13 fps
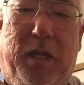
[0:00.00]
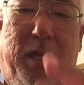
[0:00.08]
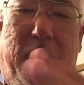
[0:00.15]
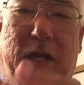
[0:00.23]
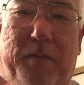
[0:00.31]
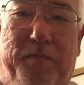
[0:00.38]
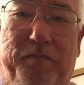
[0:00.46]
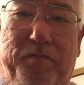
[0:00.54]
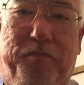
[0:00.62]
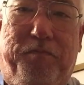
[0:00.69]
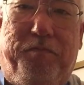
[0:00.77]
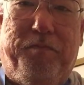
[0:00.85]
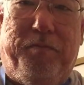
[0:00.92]

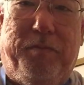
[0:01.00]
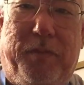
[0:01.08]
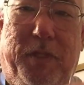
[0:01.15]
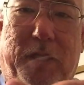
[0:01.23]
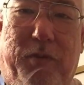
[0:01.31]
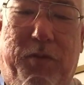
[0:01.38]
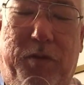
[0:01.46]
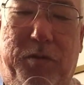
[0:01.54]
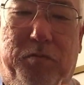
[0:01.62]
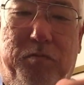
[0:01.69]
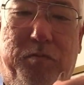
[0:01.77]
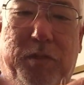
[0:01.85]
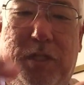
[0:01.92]
There we go.
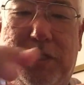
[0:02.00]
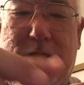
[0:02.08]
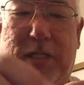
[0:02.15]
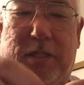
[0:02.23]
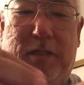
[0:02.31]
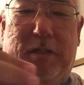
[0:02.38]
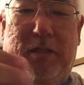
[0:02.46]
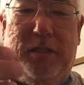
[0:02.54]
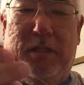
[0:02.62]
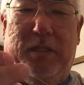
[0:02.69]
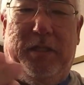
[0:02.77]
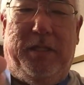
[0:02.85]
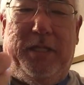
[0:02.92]
That's it.
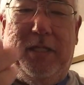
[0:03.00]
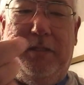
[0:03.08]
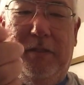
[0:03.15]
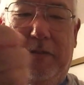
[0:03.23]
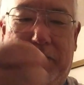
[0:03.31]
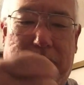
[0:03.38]
Done.